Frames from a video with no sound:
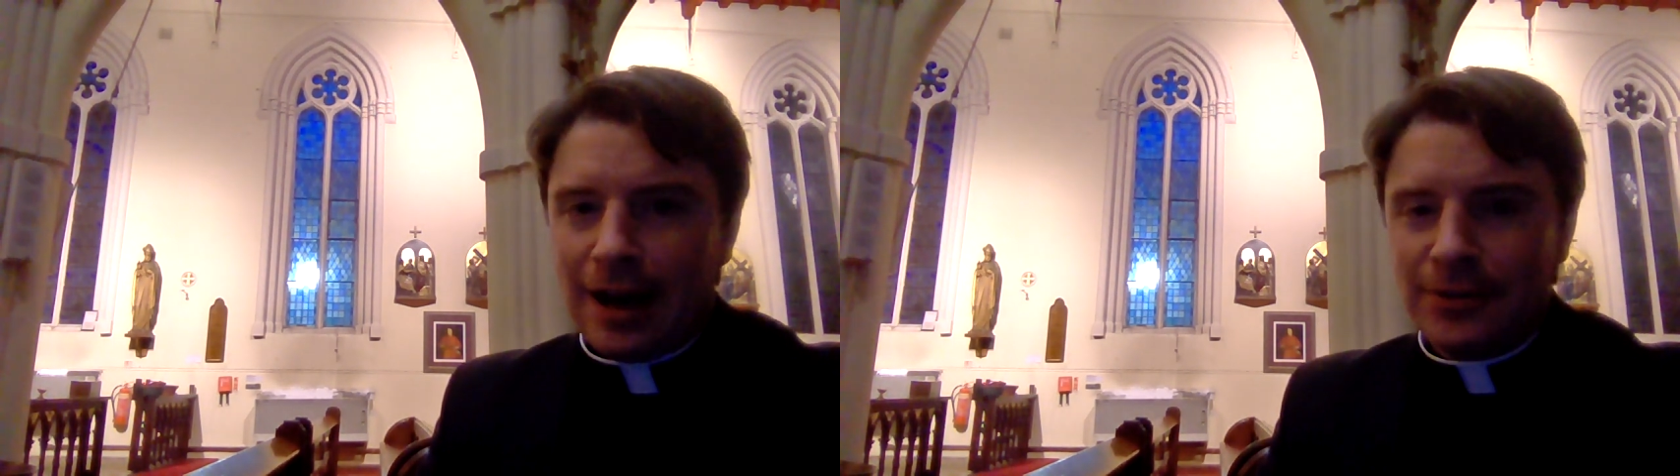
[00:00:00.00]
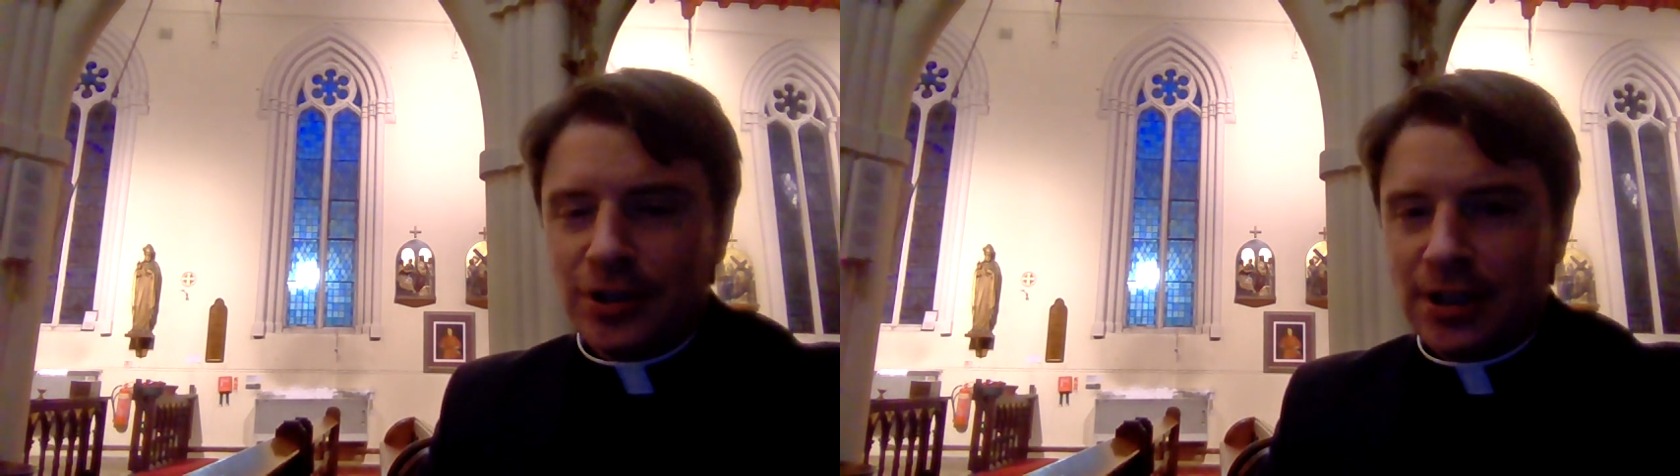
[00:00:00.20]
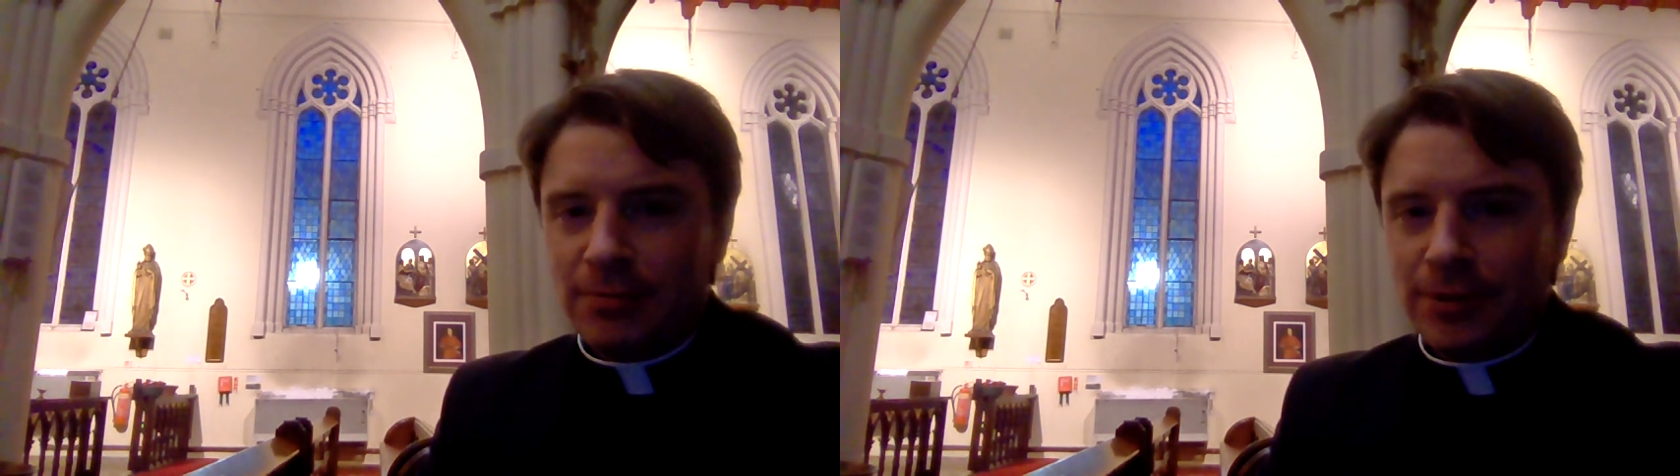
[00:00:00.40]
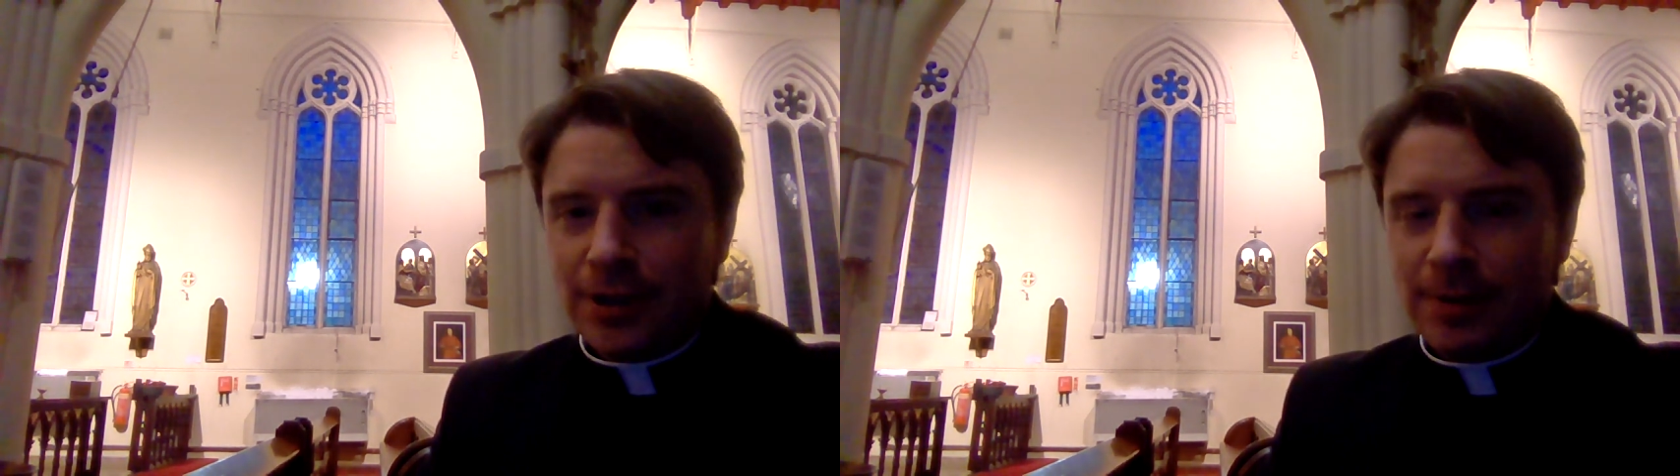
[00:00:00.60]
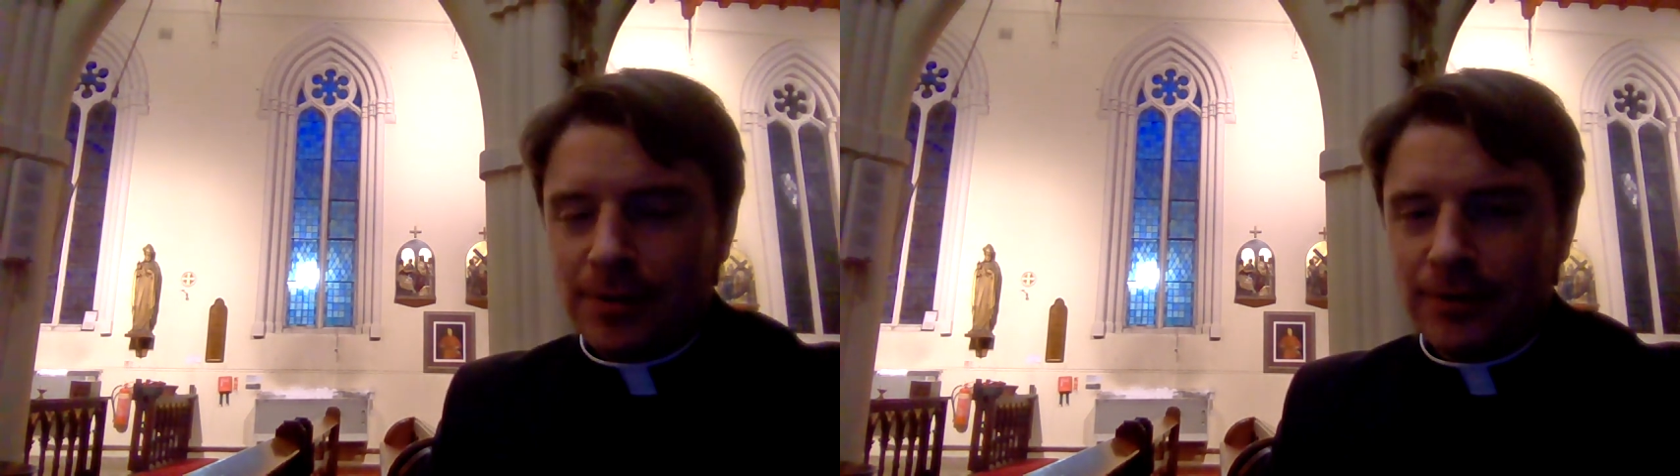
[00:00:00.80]
I've shared with a
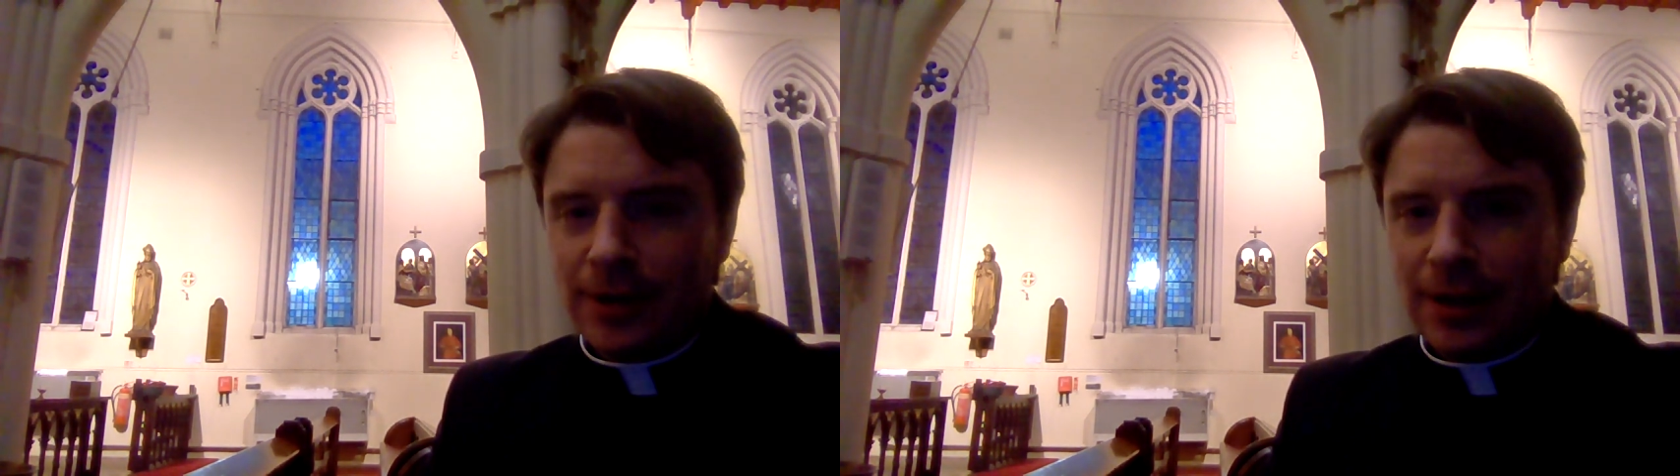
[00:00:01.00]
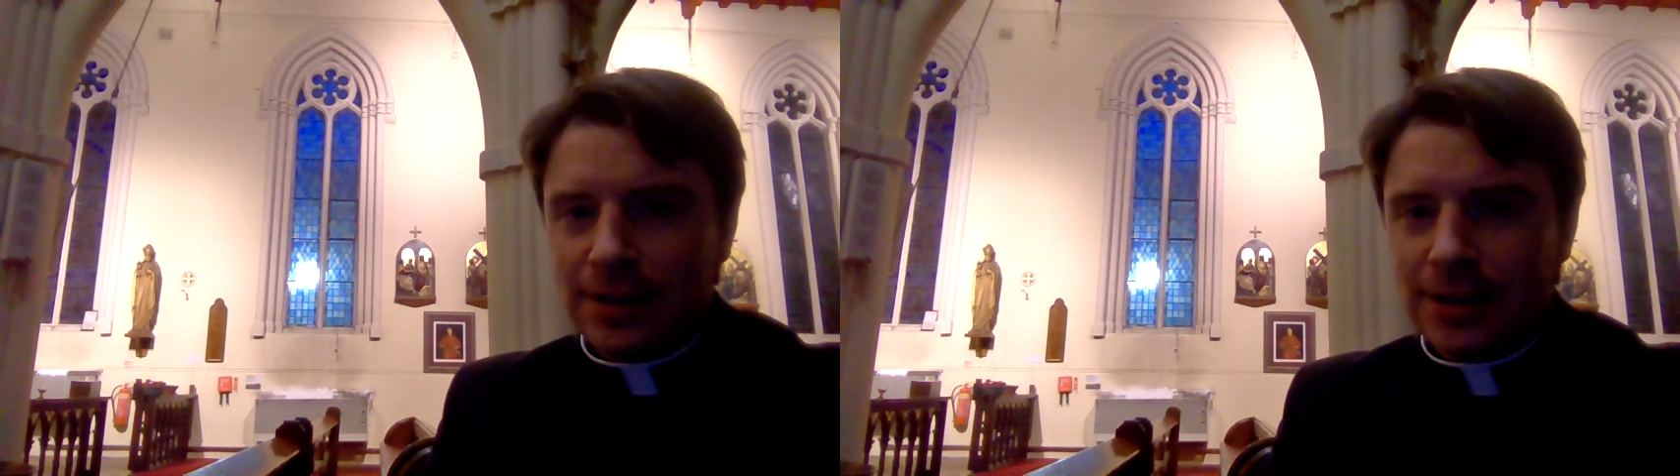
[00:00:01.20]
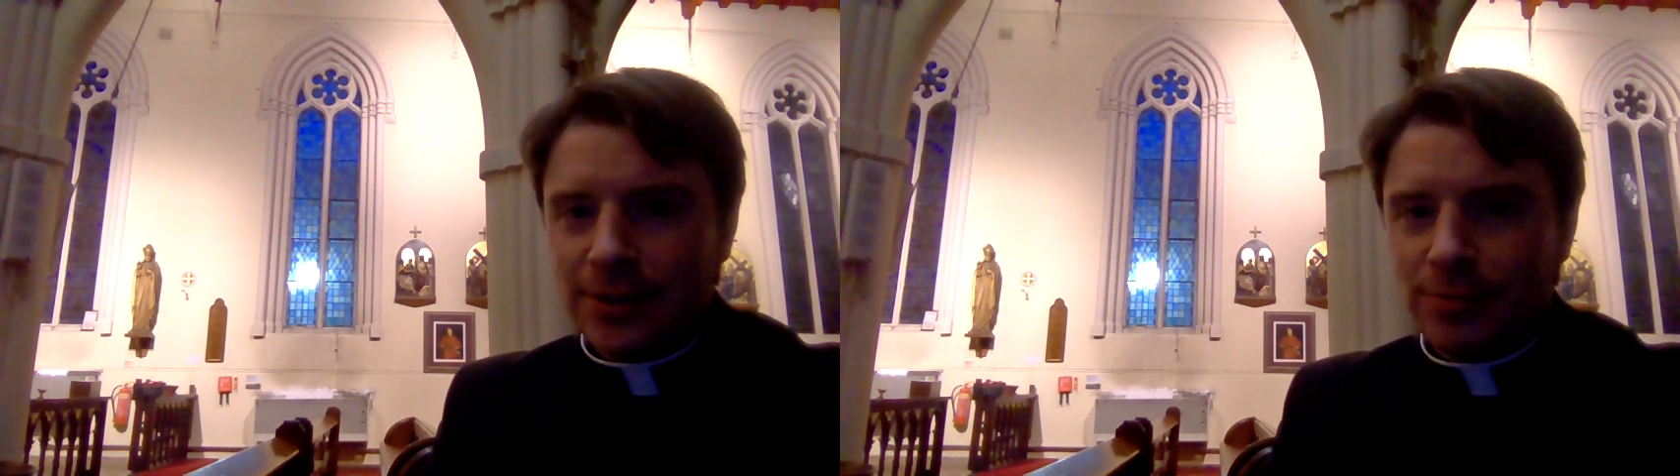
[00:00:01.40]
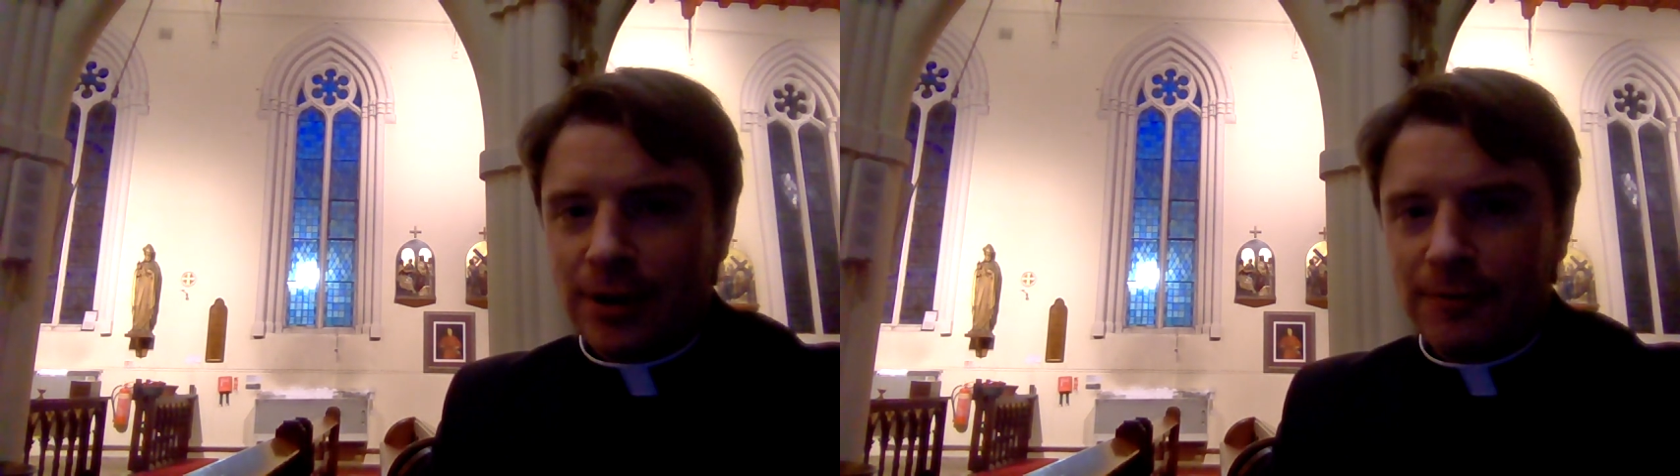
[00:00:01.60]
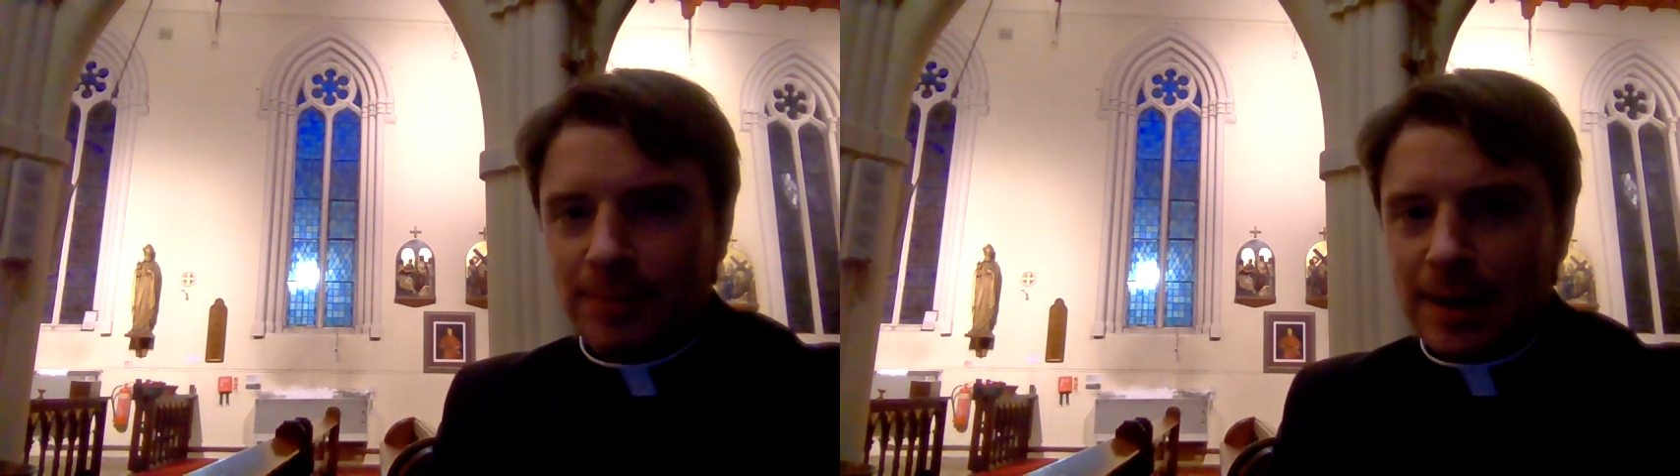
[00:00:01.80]
couple of classes
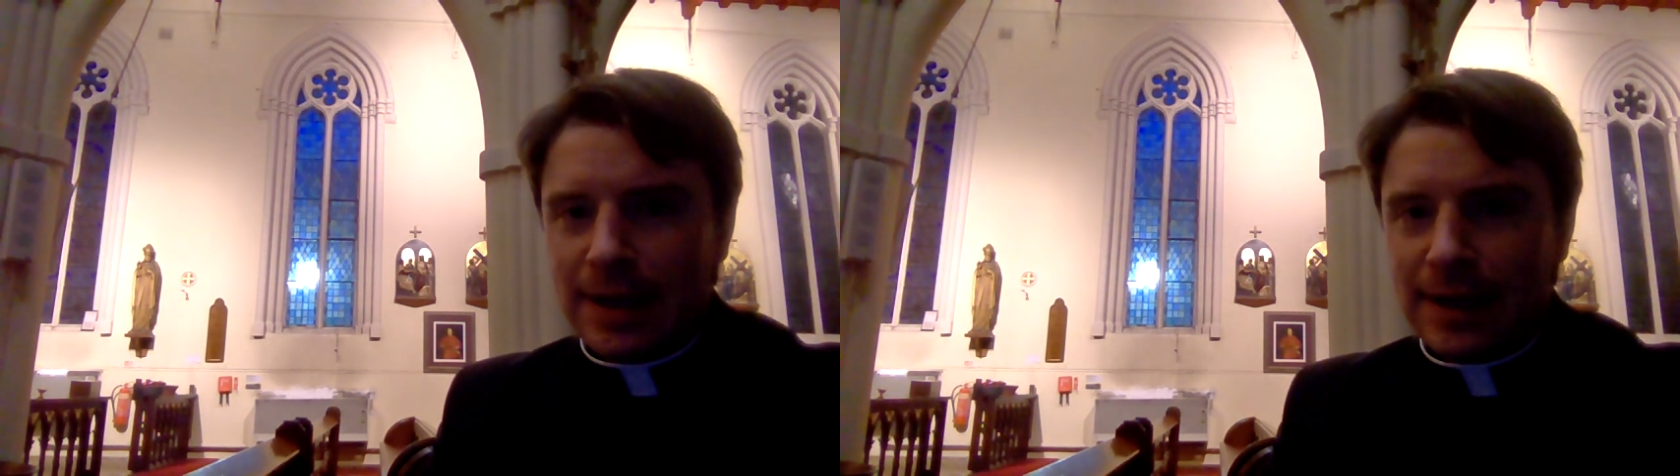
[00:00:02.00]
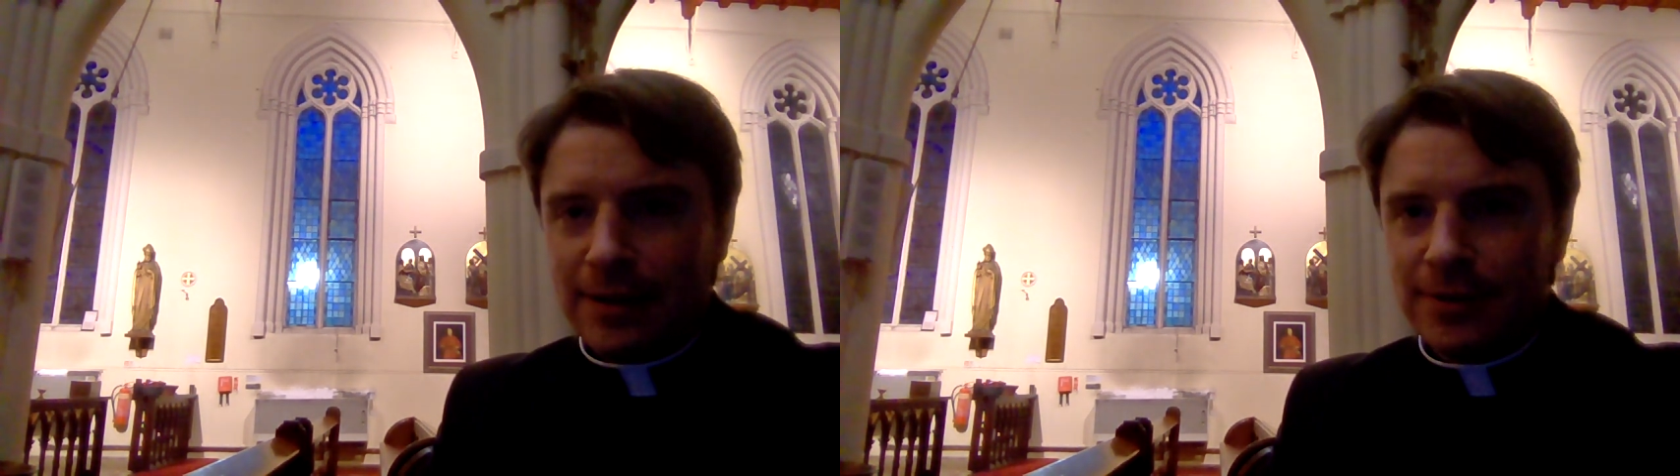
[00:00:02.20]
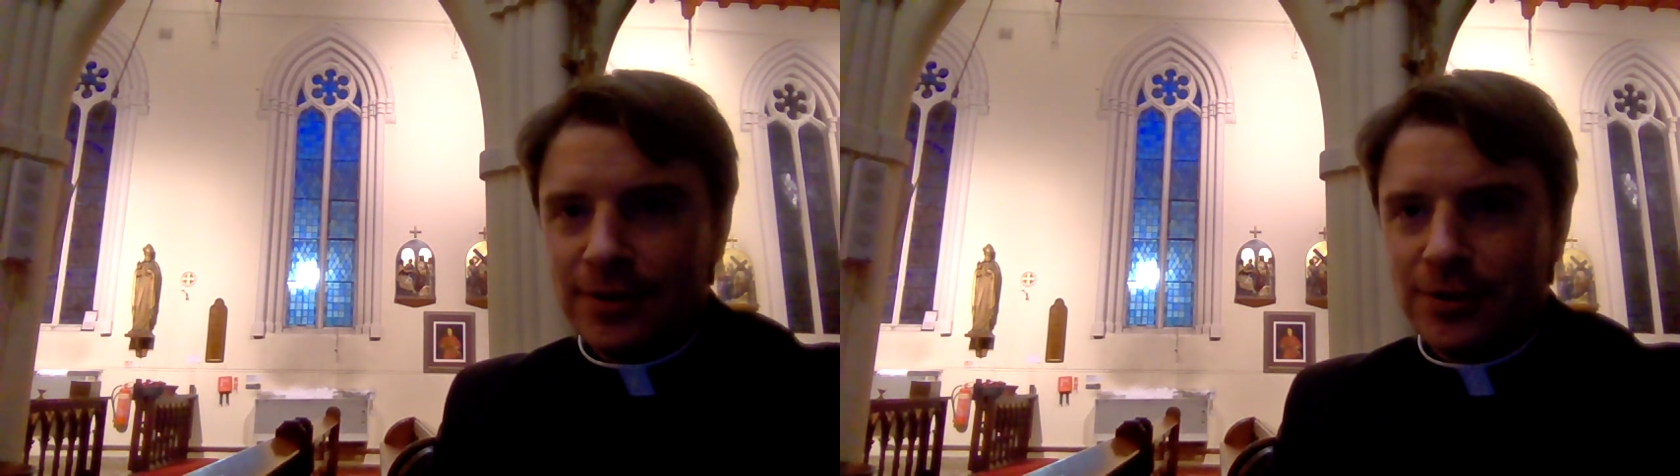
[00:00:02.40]
when I've been in